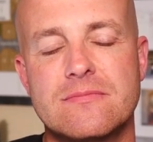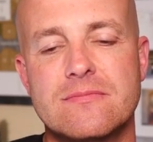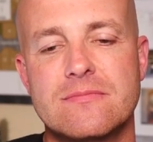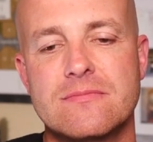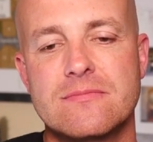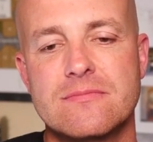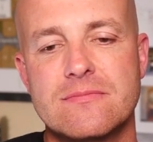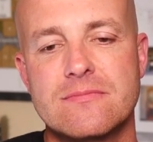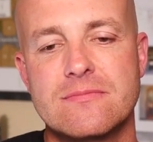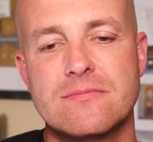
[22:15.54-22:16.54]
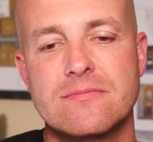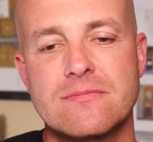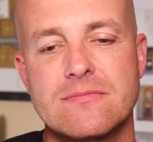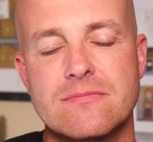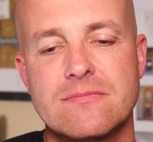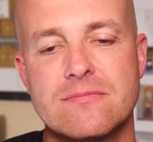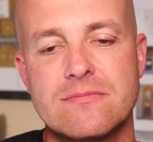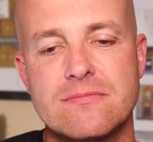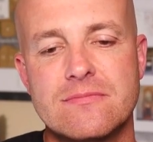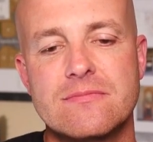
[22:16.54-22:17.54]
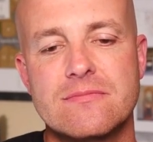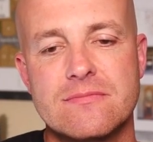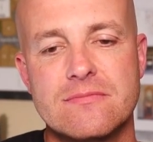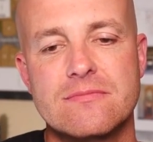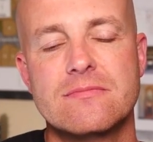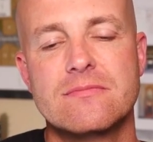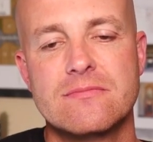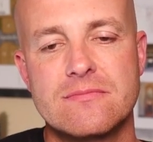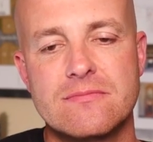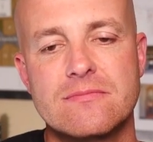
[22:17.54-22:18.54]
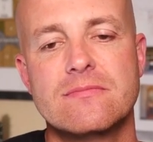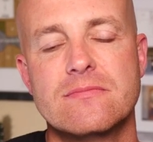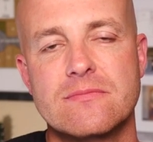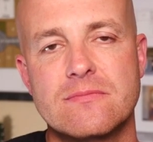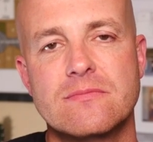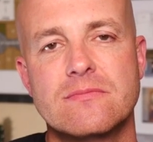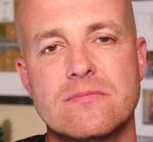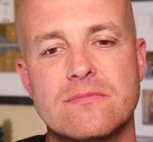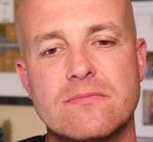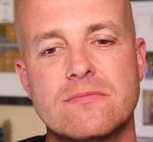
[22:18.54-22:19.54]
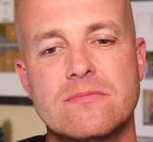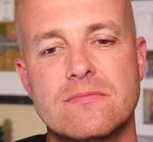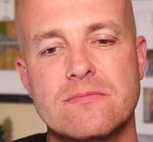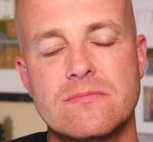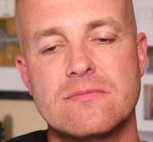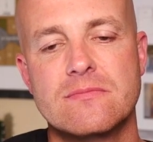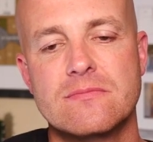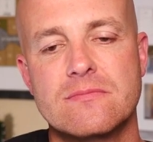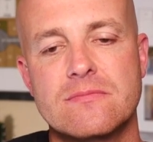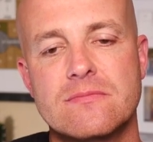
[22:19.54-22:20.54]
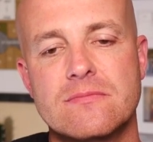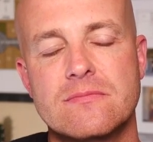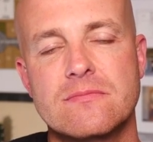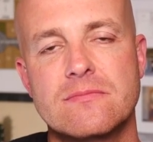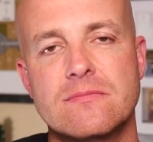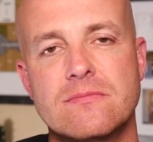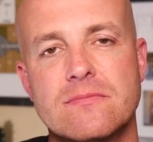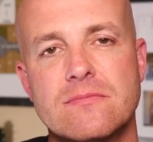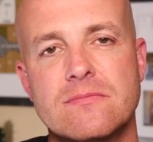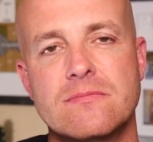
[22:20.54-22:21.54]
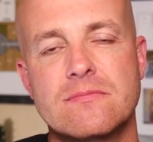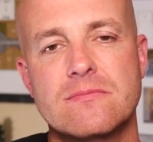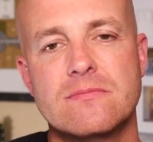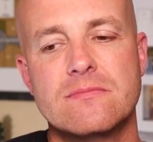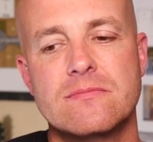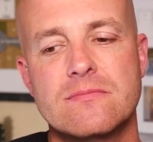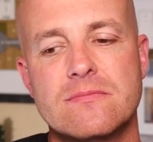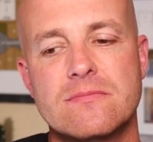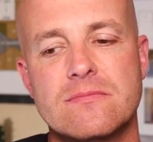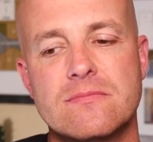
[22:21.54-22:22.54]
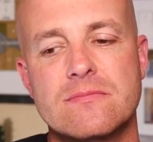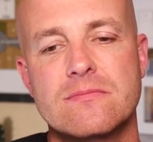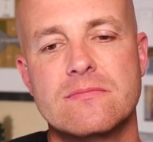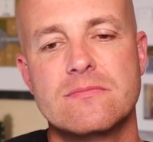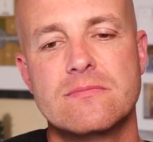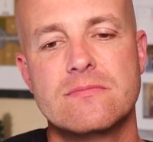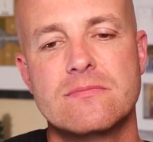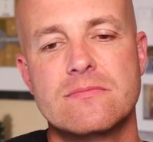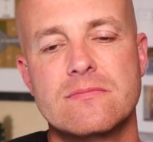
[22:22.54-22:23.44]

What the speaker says: The person shown says nothing.